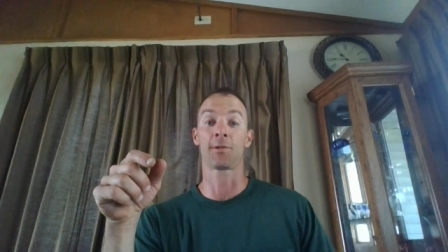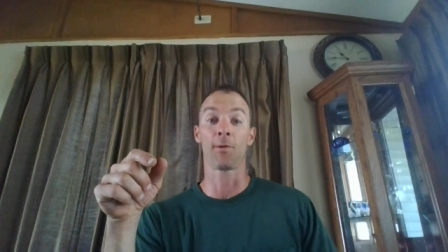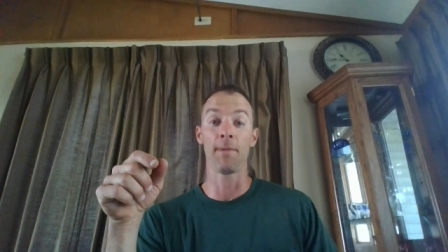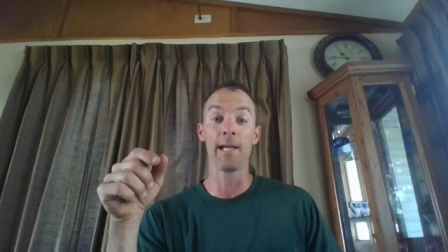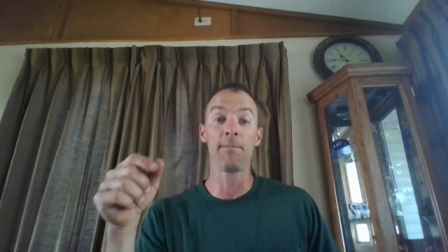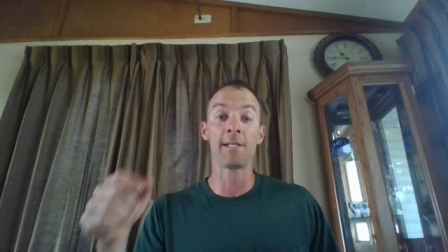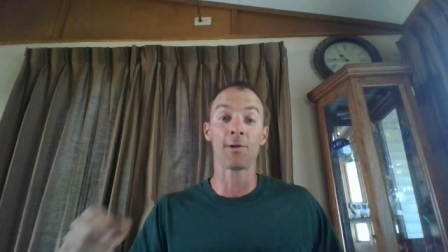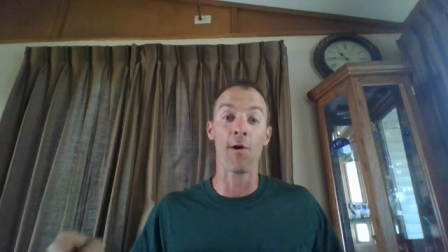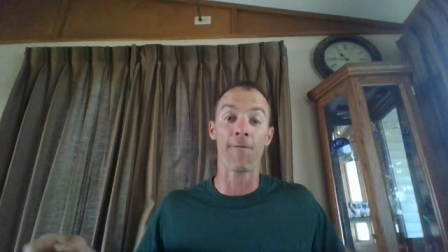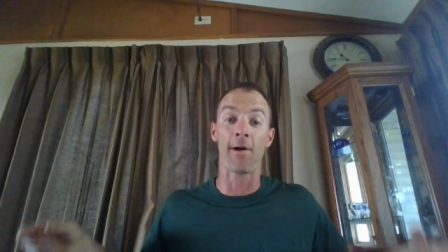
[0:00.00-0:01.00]
So maybe
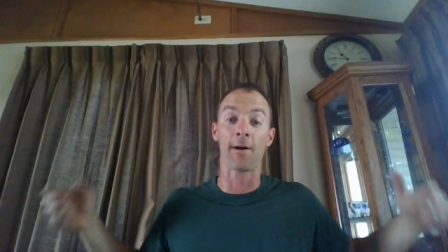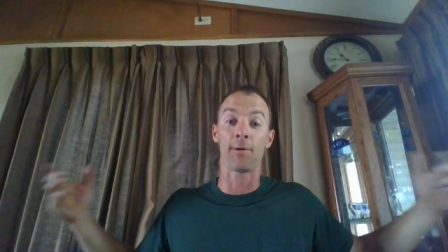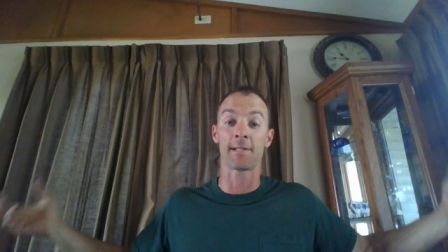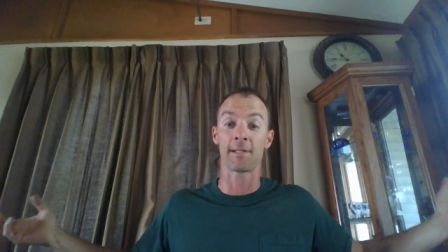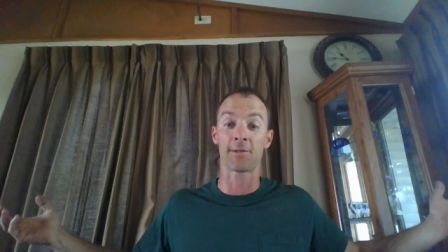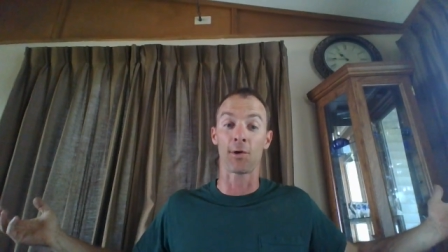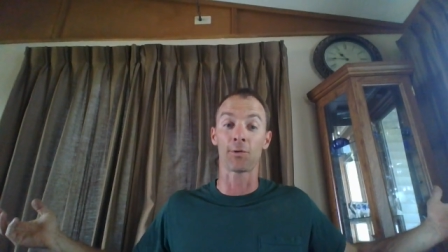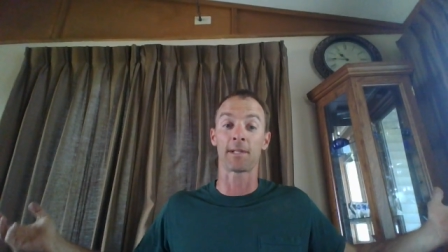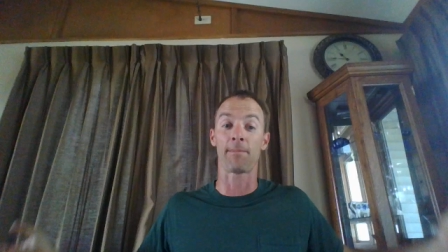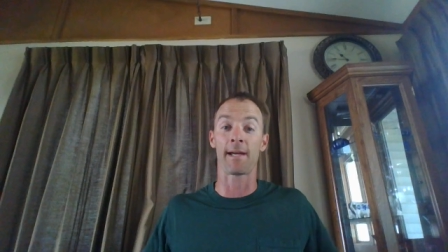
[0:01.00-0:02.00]
Zophar was
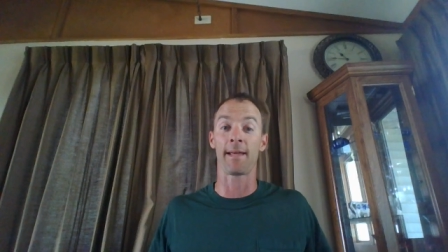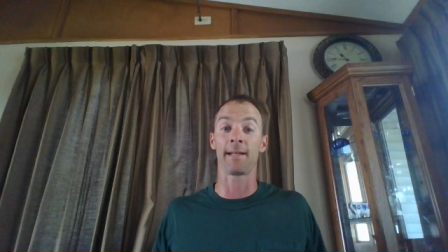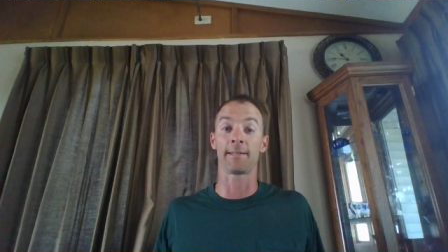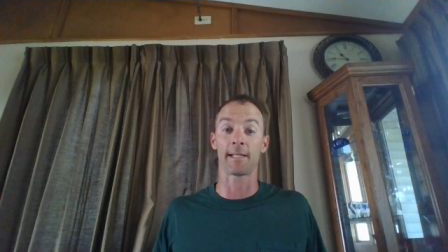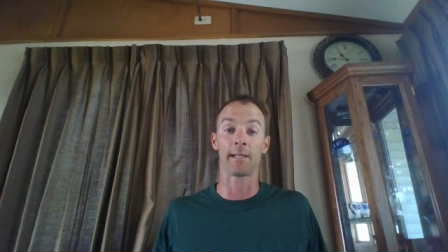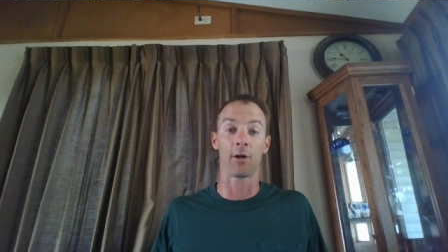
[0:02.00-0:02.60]
insulted by that and like,